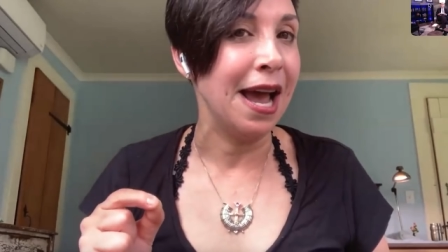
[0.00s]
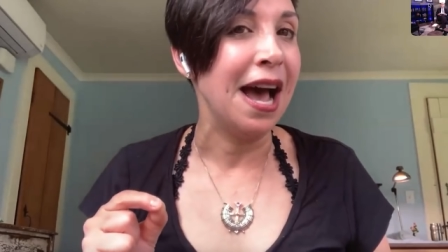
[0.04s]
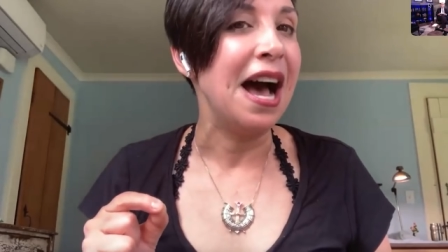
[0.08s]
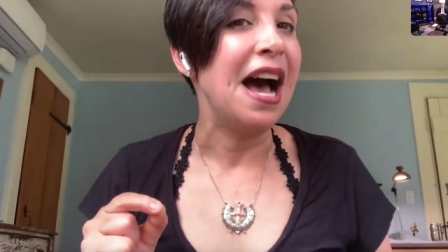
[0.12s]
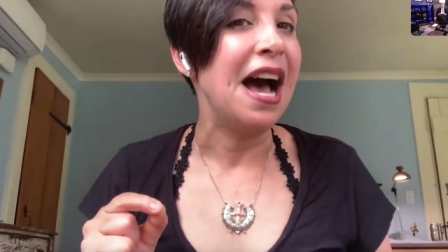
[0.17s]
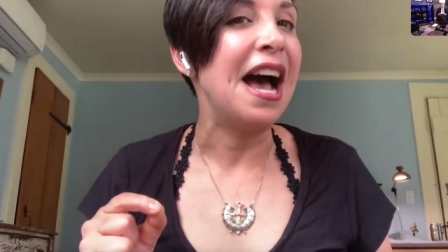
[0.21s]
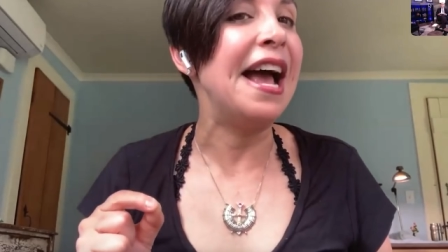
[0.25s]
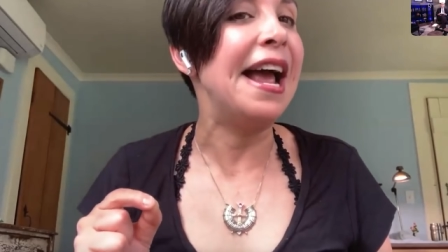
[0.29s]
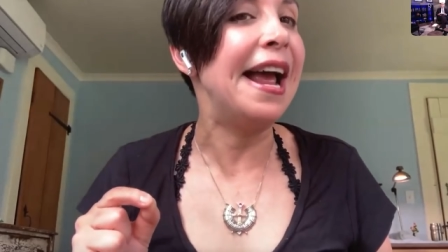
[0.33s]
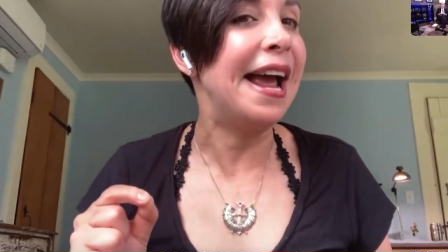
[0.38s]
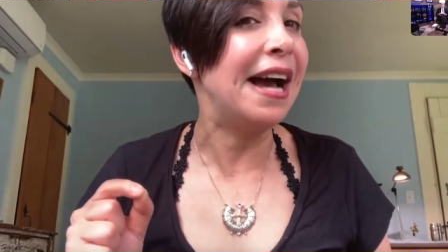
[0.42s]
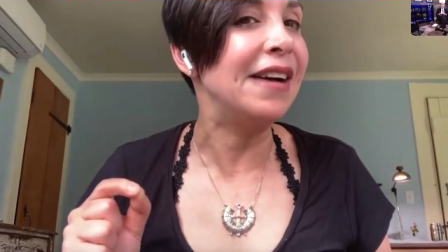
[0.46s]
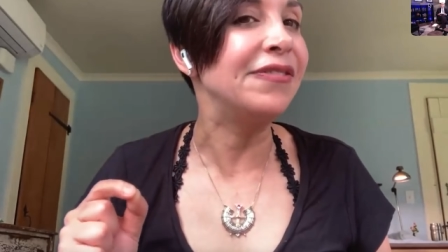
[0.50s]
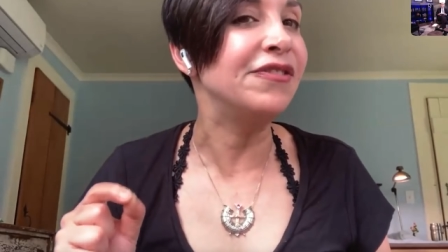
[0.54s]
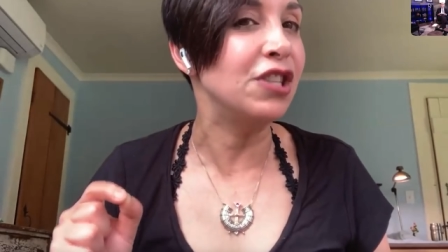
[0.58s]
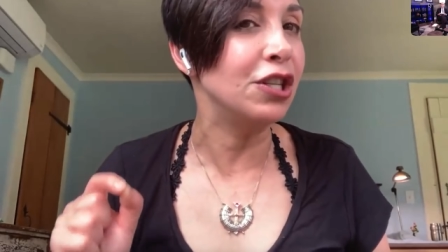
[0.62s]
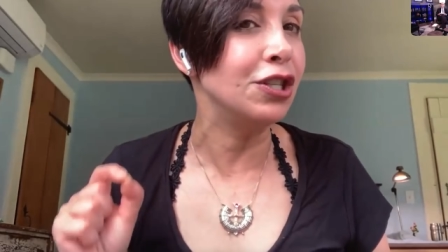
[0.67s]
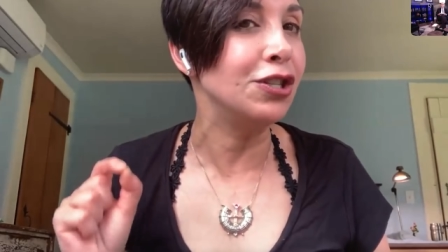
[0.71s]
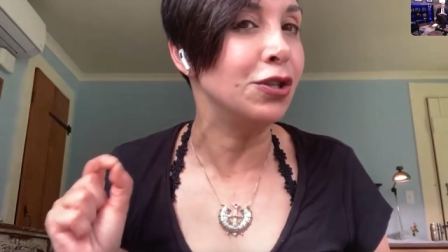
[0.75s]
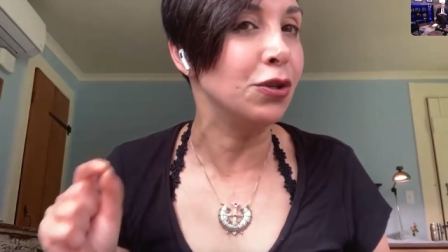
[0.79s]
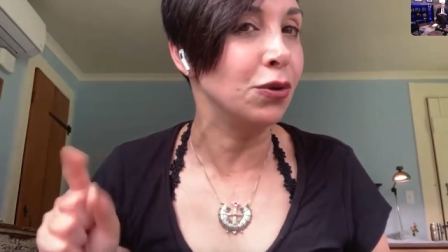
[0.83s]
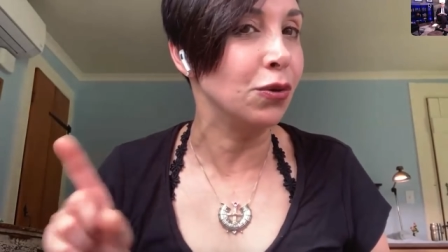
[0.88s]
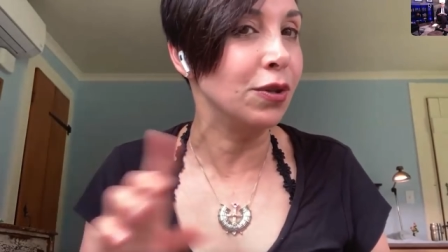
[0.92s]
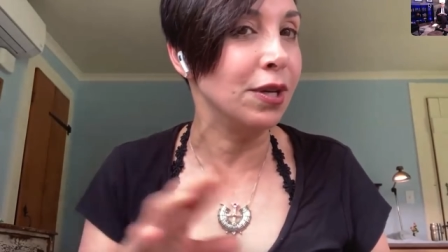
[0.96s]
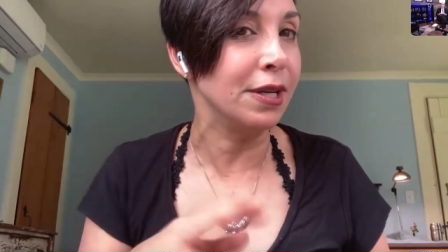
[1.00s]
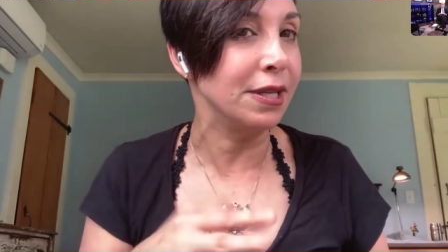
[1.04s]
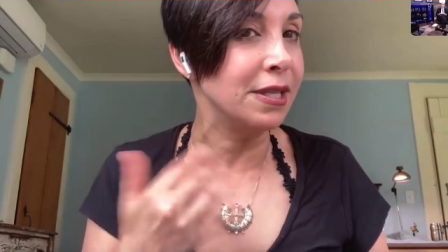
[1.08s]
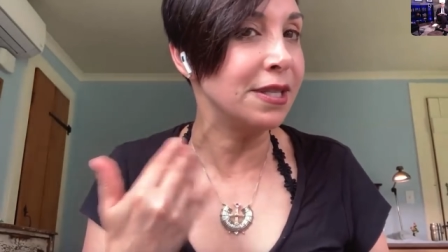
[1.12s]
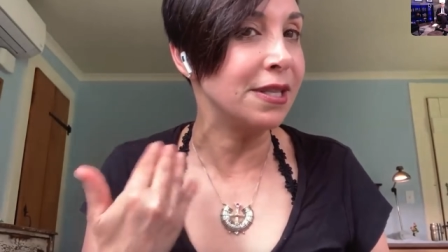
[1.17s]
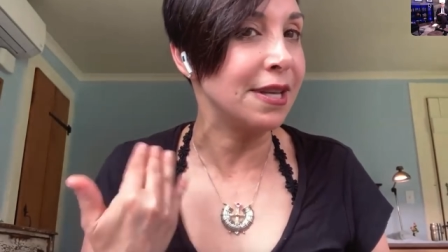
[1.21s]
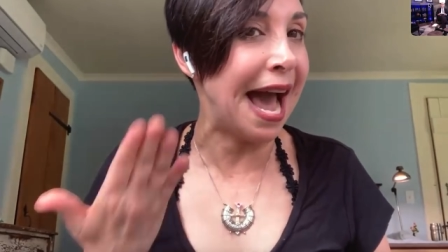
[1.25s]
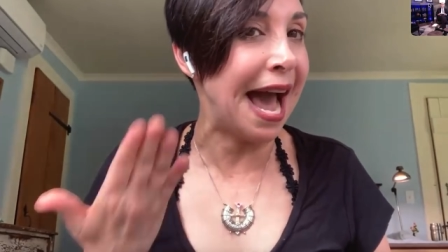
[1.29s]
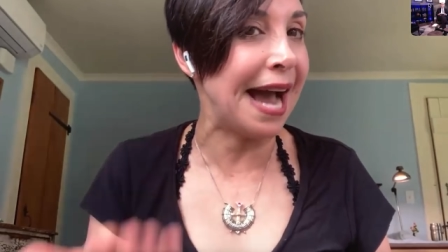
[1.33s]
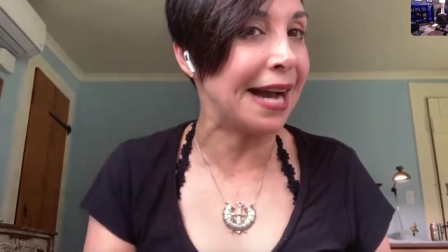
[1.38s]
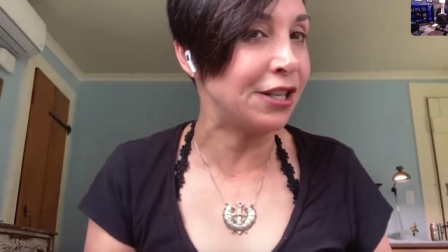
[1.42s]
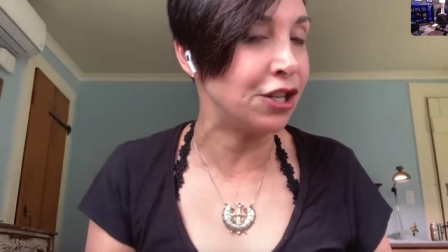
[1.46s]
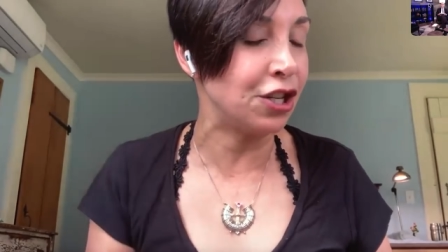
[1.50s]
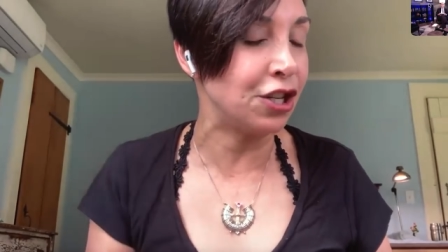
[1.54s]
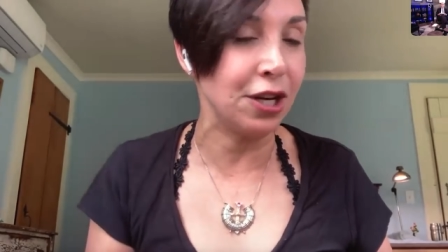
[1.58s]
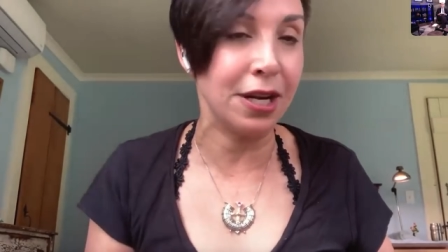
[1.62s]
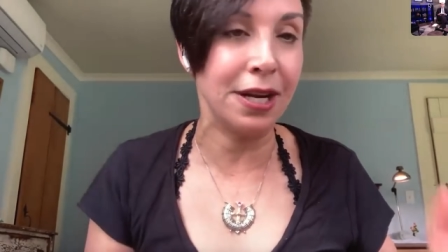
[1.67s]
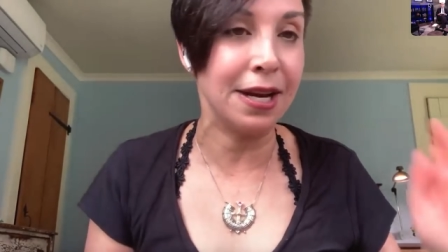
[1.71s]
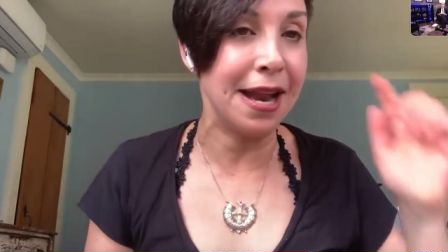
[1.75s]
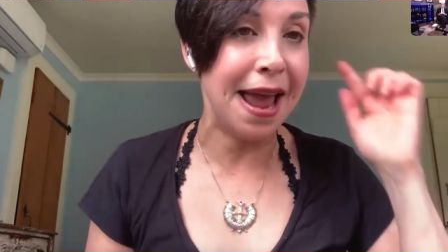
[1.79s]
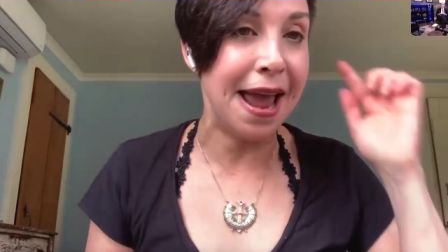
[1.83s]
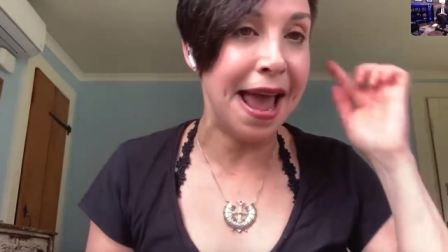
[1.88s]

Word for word: I have to do this action